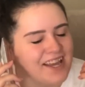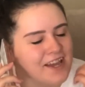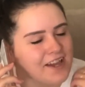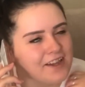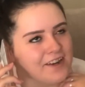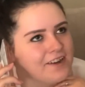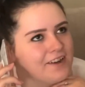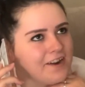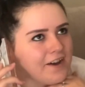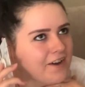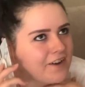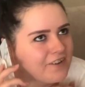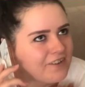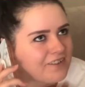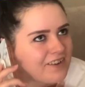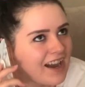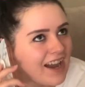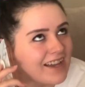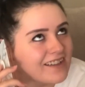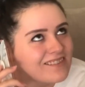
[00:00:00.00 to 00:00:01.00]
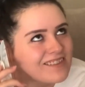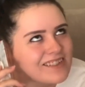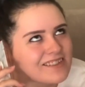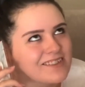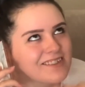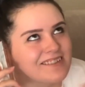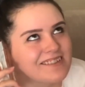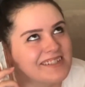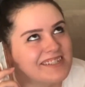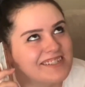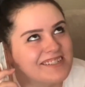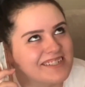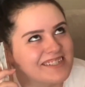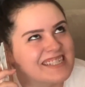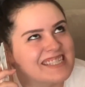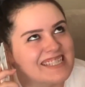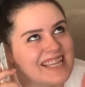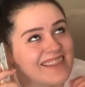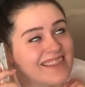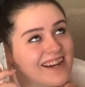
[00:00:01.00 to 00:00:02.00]
No, I literally
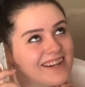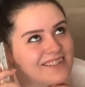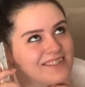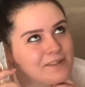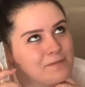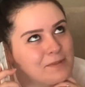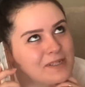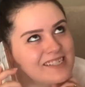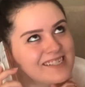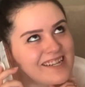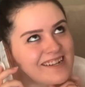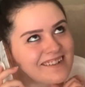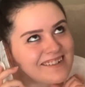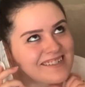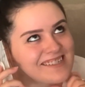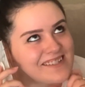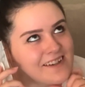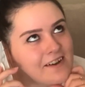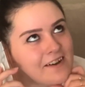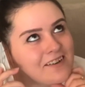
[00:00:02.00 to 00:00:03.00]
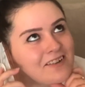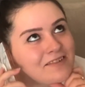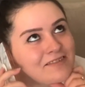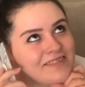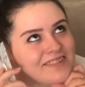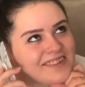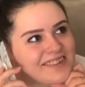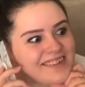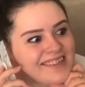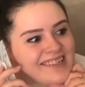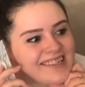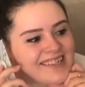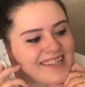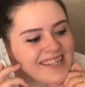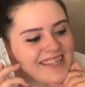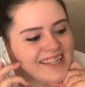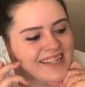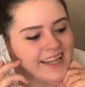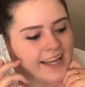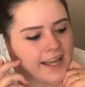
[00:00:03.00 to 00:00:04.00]
just said that to piss Aries off.
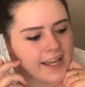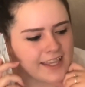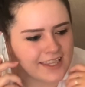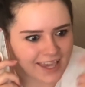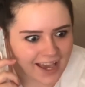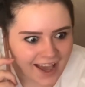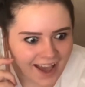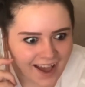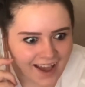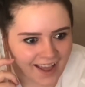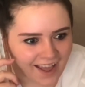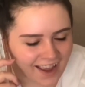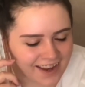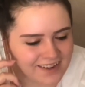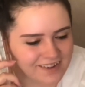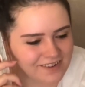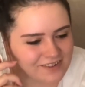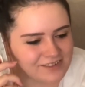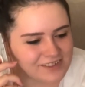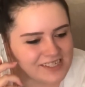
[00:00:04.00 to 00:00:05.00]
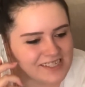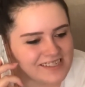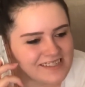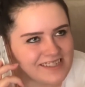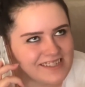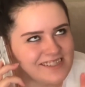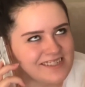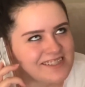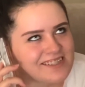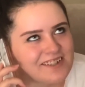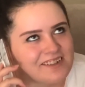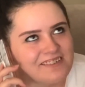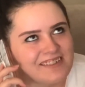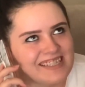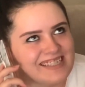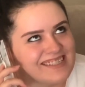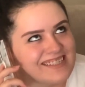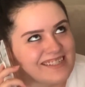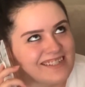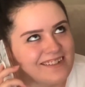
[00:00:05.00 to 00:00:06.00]
Yeah, I know, she's like so
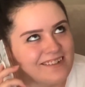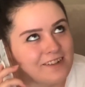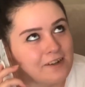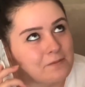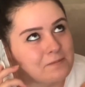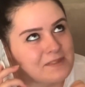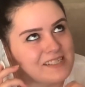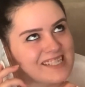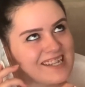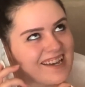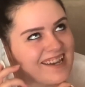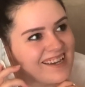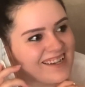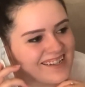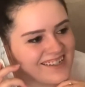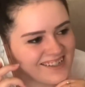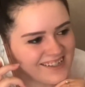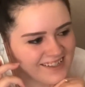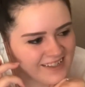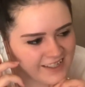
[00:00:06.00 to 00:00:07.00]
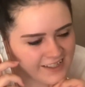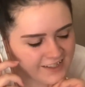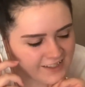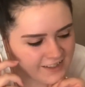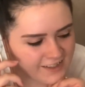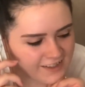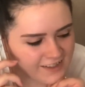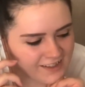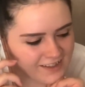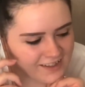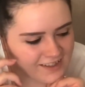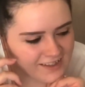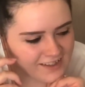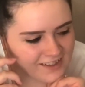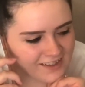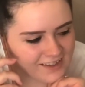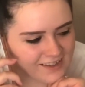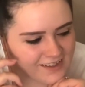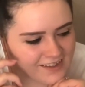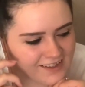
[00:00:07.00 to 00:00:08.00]
easy to upset.
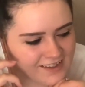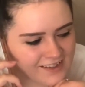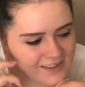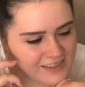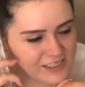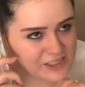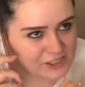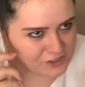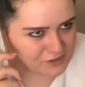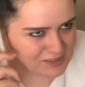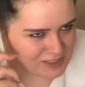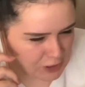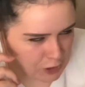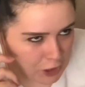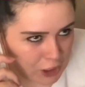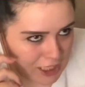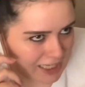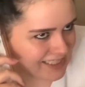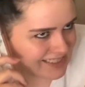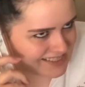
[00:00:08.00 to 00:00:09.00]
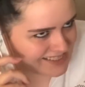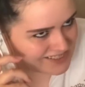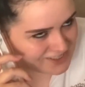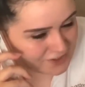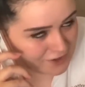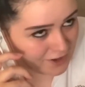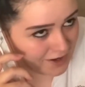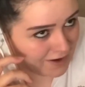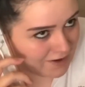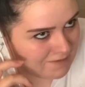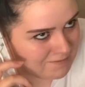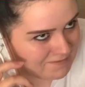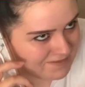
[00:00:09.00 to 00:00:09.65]
Did you see her Instagram?